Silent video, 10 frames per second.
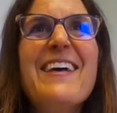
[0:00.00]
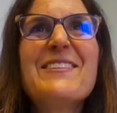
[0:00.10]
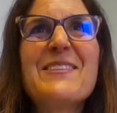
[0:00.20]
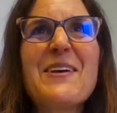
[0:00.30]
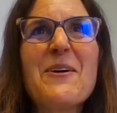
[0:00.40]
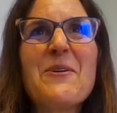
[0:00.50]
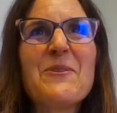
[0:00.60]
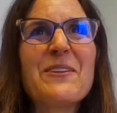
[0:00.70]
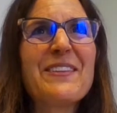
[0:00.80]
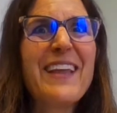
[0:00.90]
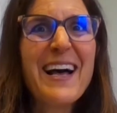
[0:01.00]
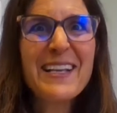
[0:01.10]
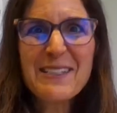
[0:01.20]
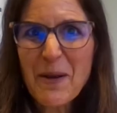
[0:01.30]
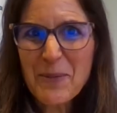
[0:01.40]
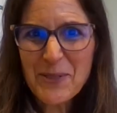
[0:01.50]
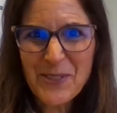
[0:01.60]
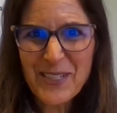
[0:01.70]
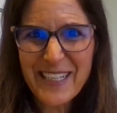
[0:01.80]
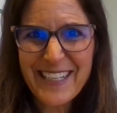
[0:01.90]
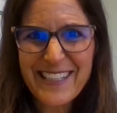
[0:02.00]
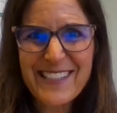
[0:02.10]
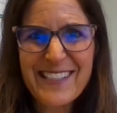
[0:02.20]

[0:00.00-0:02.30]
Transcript: So lots of opportunities